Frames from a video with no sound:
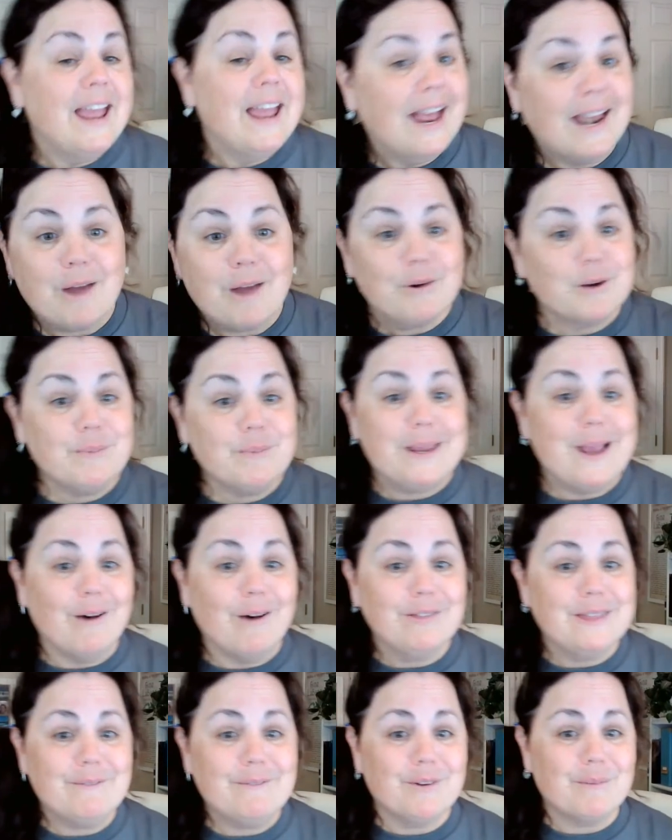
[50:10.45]
and I want to be
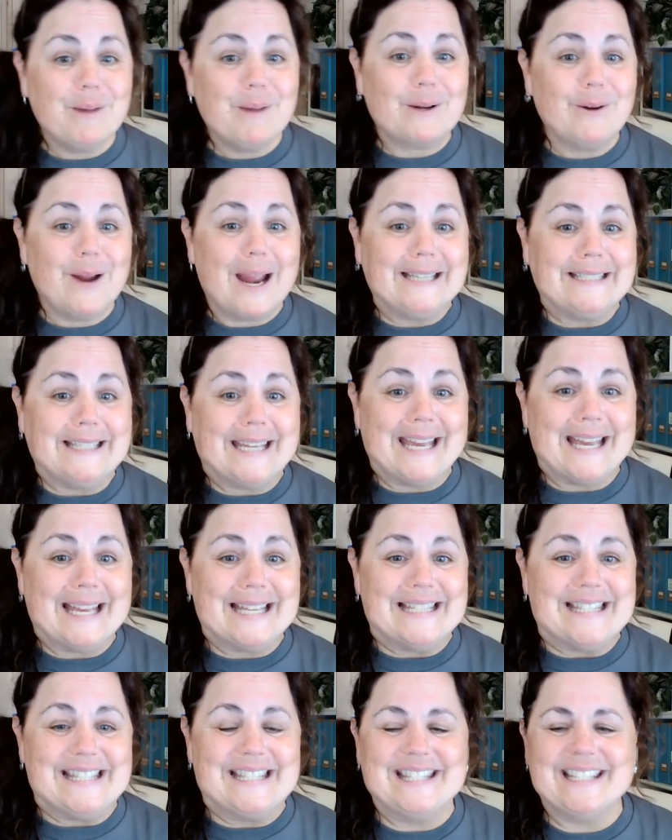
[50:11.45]
healthy for my
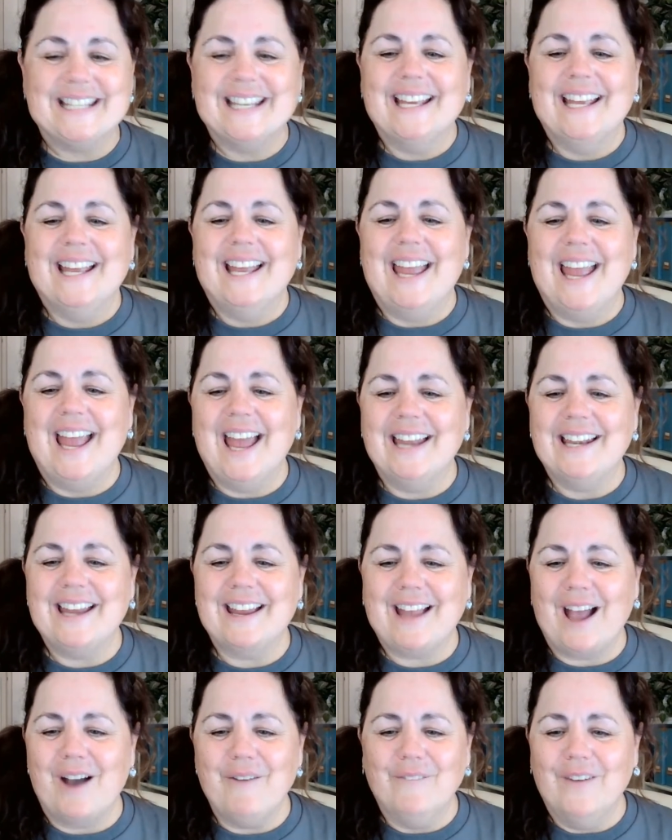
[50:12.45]
grandkids, and I
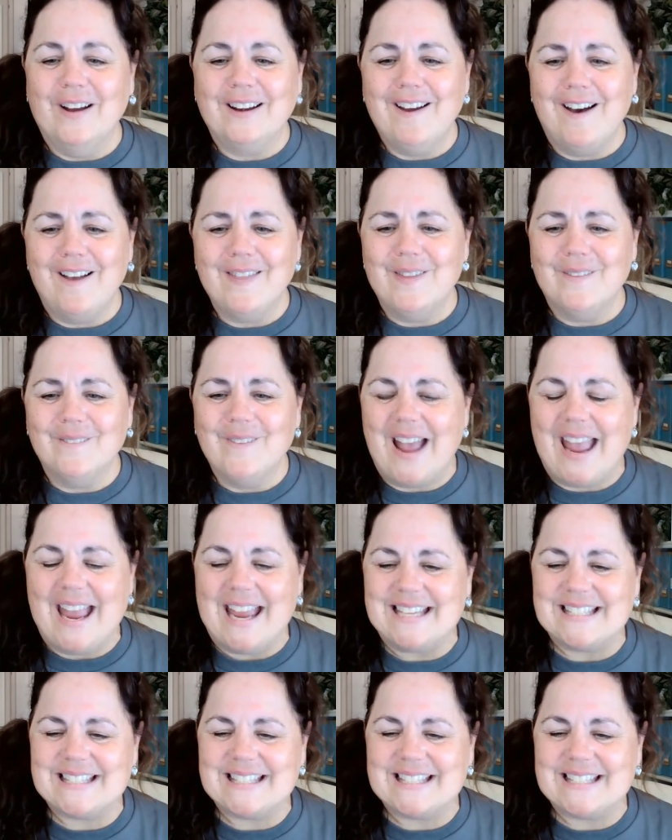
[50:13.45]
got one on the way.